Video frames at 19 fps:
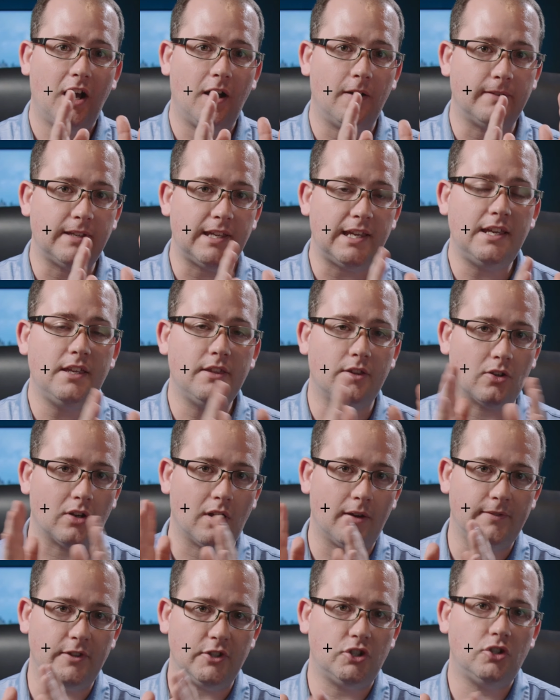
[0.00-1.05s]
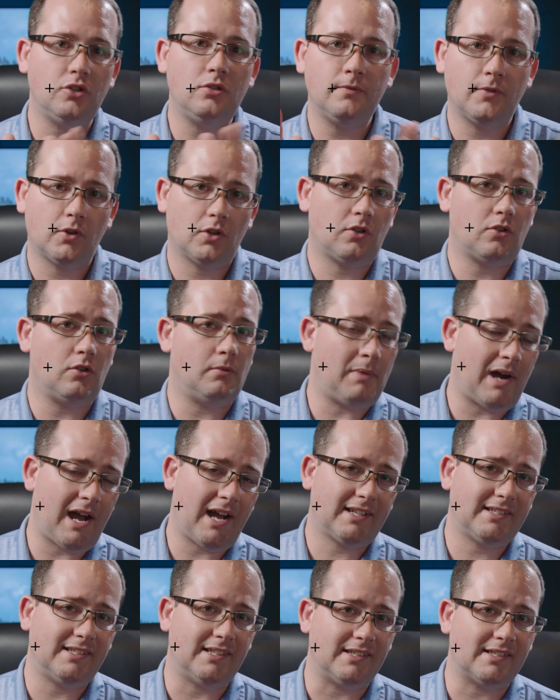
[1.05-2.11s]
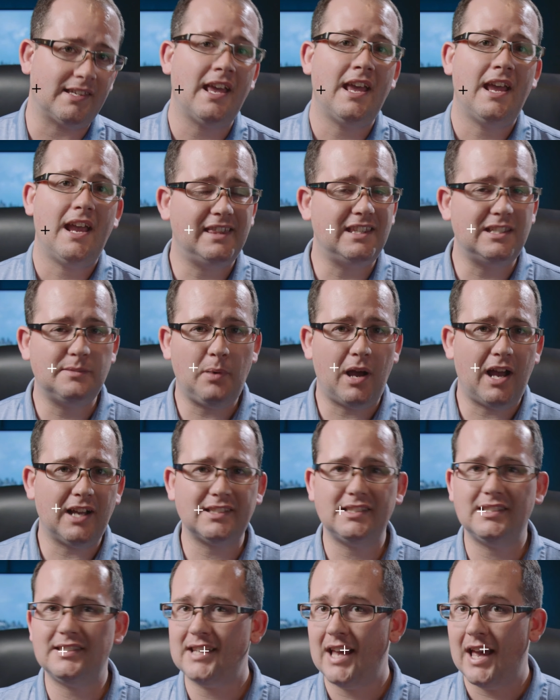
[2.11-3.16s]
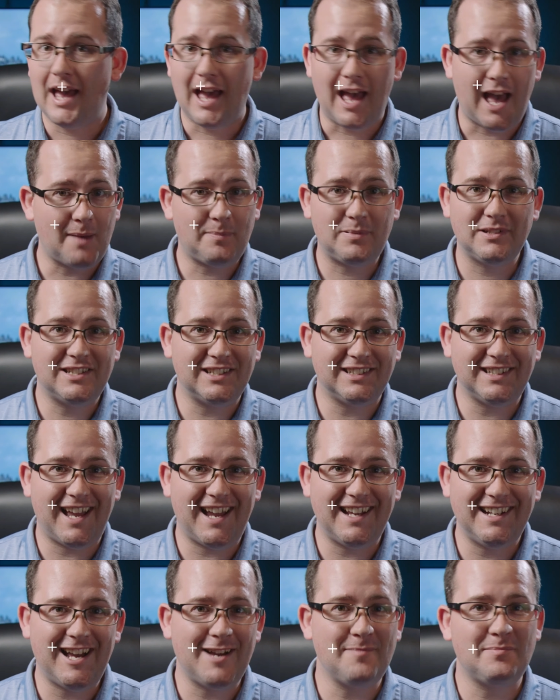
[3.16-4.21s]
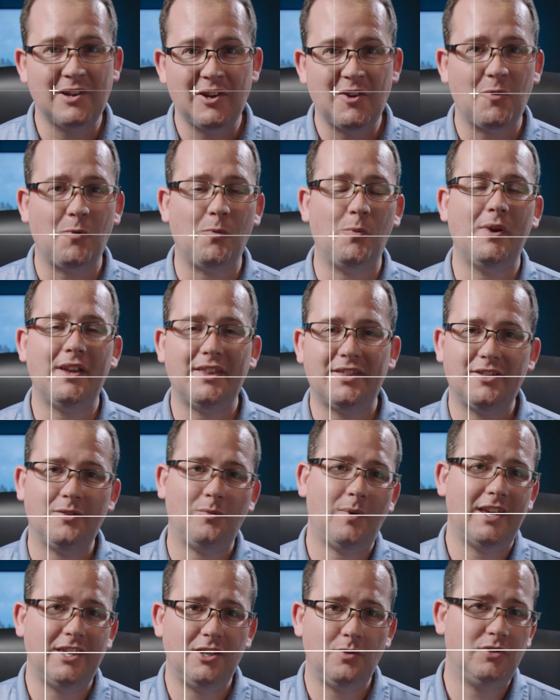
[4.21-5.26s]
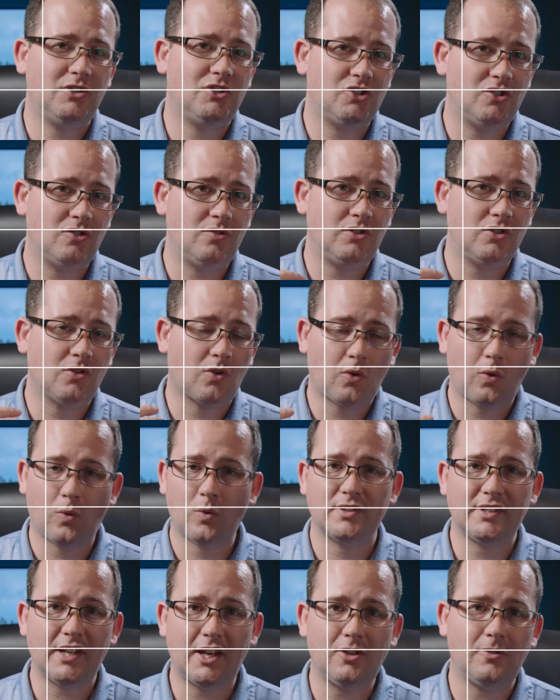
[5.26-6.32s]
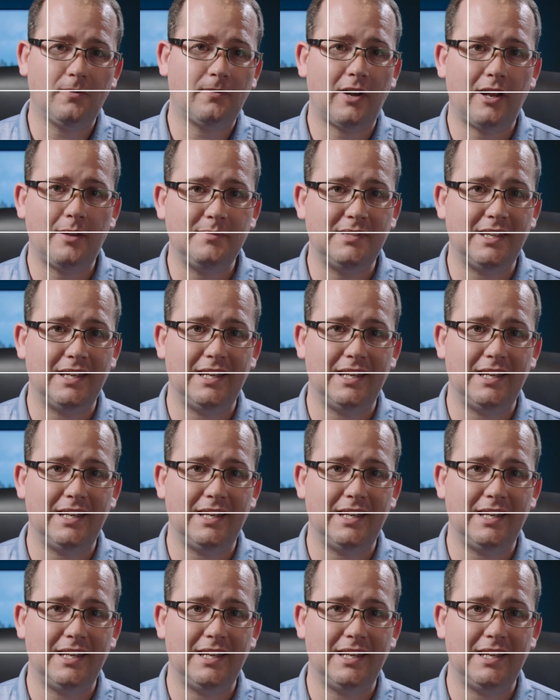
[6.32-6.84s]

of either of the two vertical boxes, and these boxes happen to line up with the way you would shoot your horizontal frames